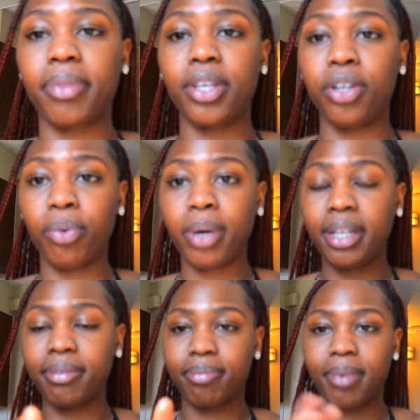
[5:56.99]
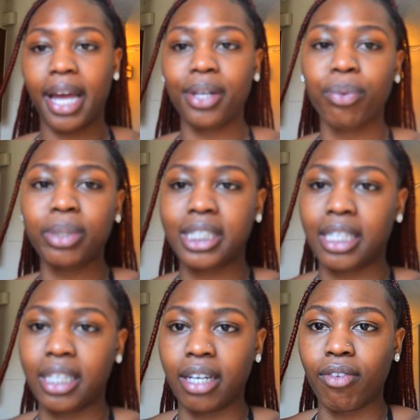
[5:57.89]
you know what? I know what's
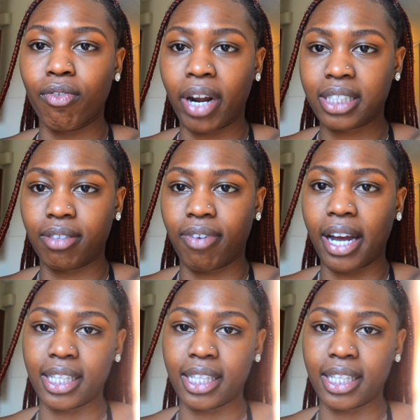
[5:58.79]
gonna rectify